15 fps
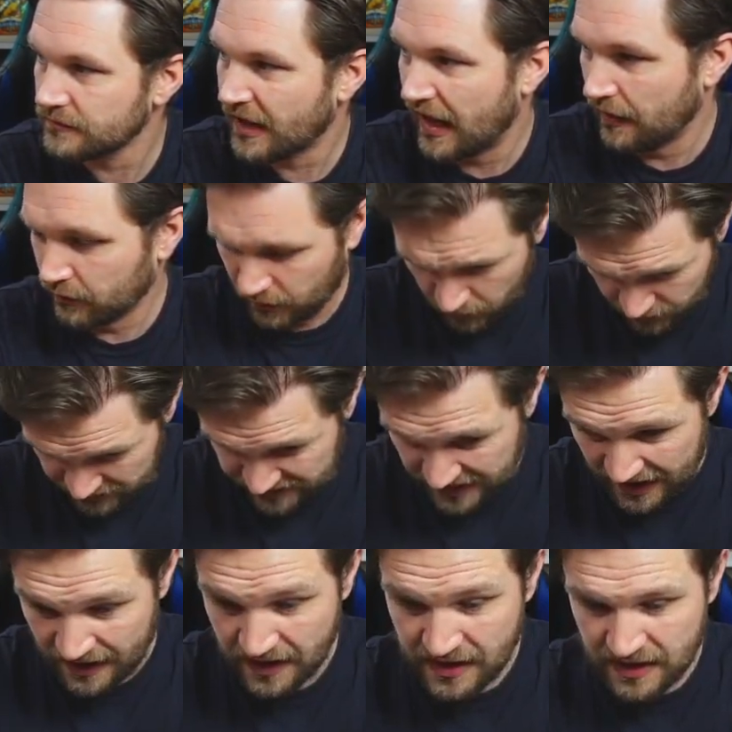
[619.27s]
How cool is
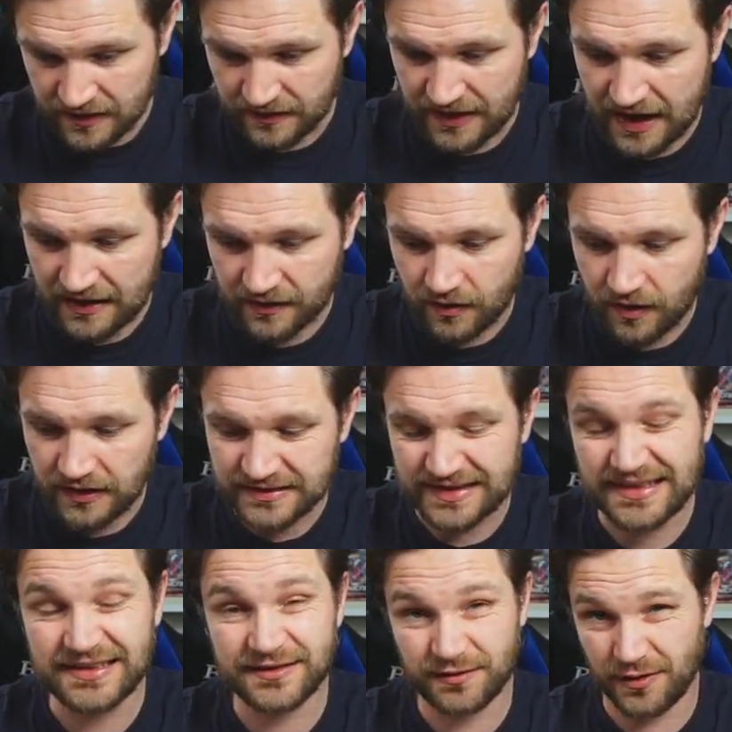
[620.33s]
that? That, guys,
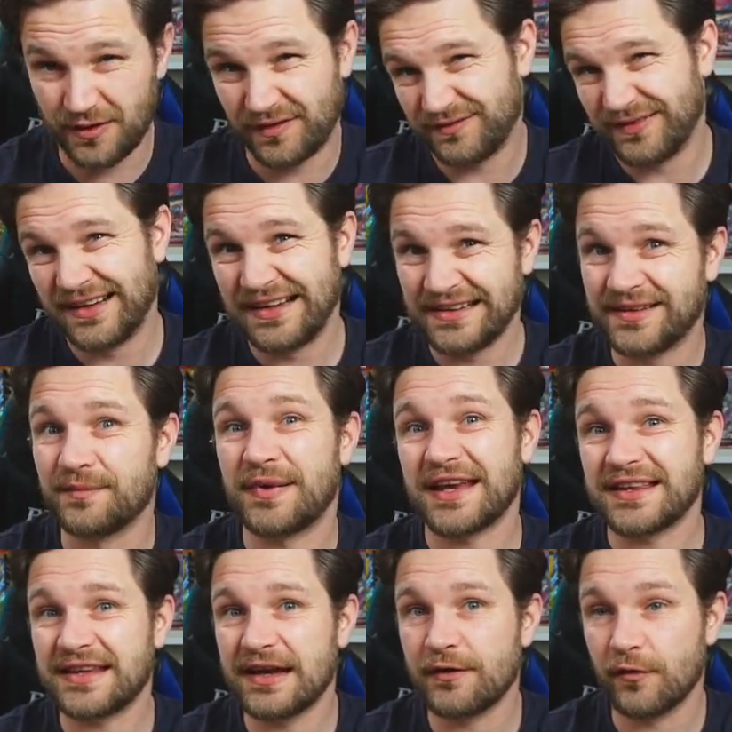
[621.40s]
is a
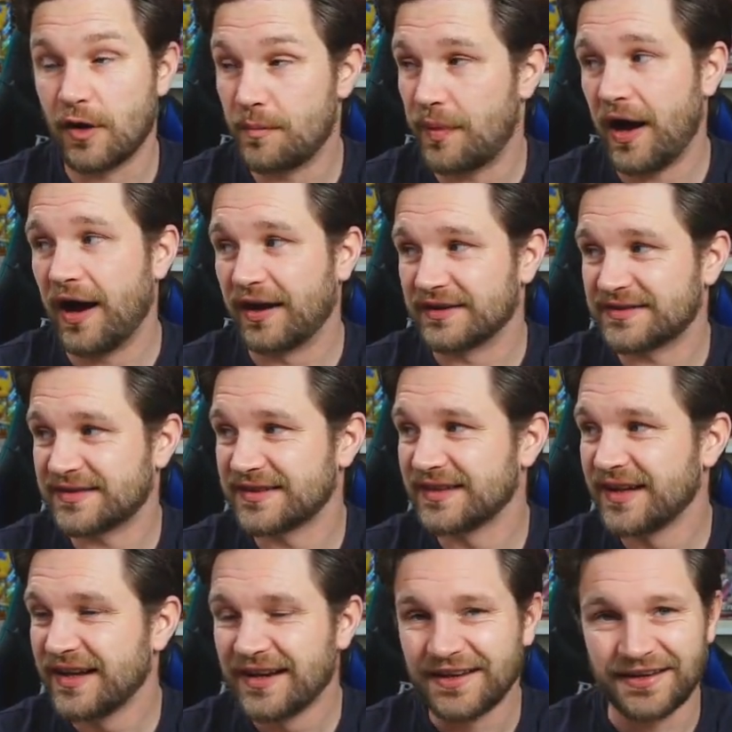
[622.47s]
bit dearer, but
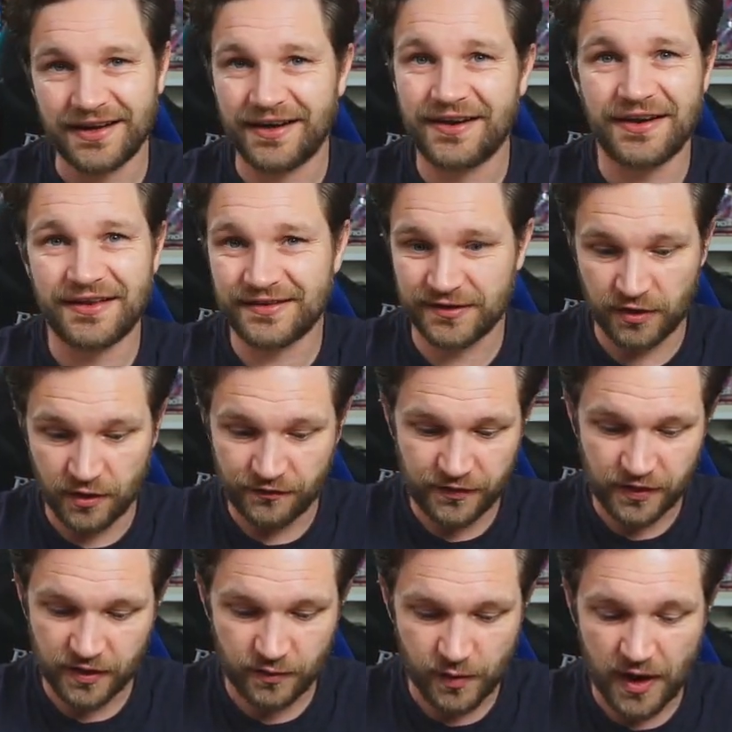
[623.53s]
I know there's a lot of you
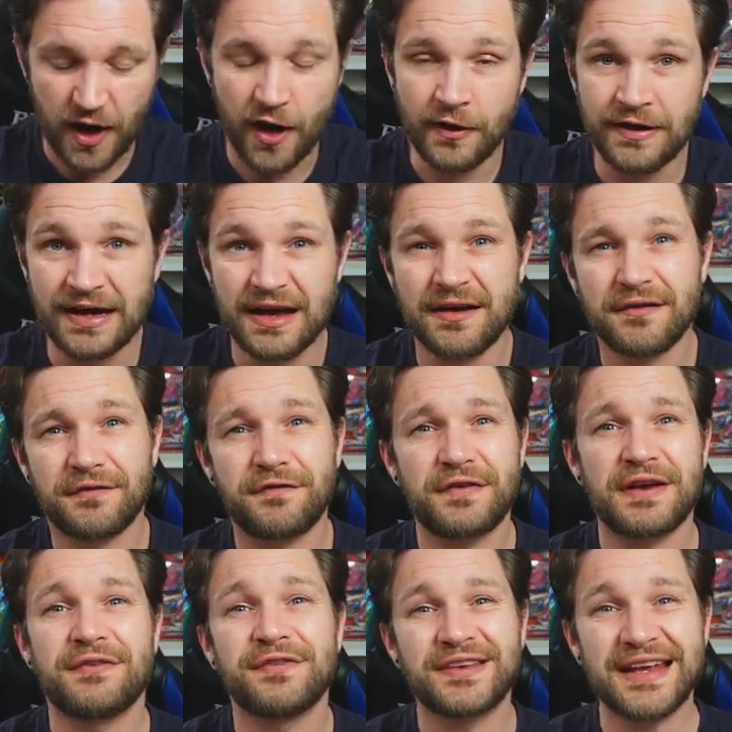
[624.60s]
going to want to own it.
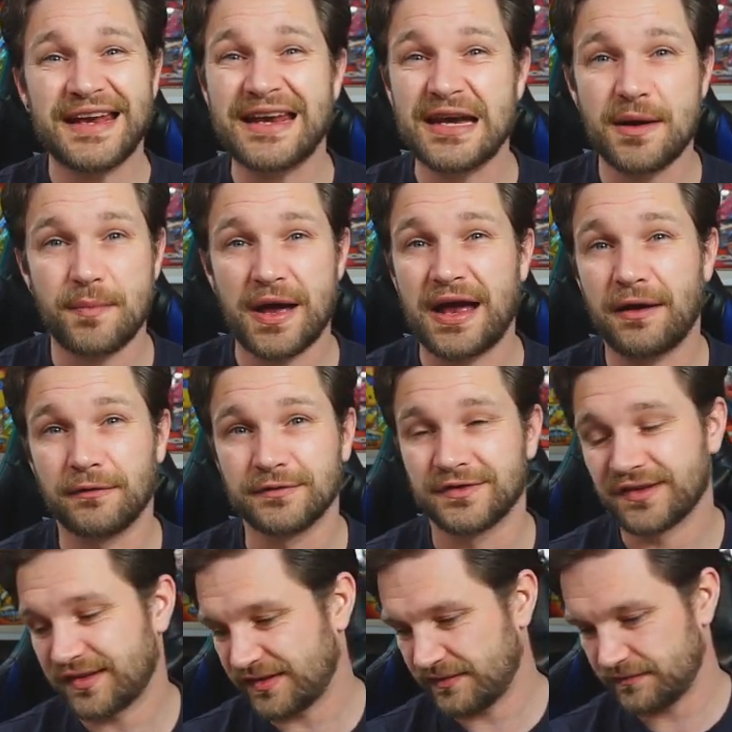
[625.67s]
£15.